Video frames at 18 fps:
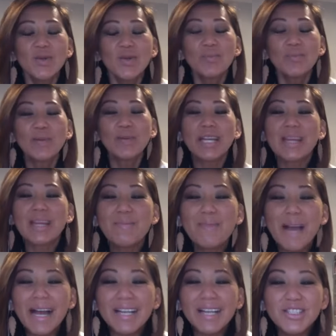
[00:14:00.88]

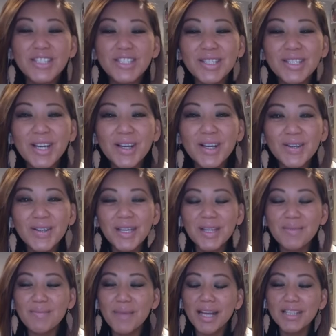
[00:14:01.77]
But
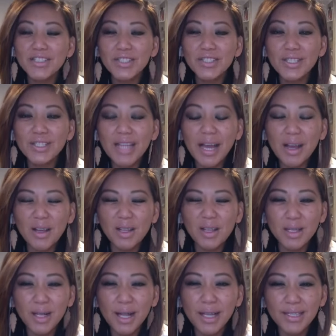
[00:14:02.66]
imagine that
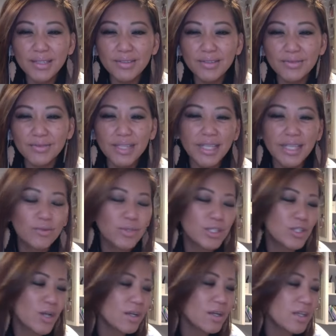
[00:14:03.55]
kind of, like, we
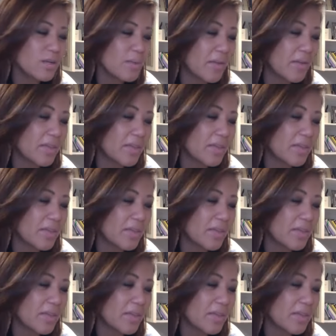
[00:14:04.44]
talk about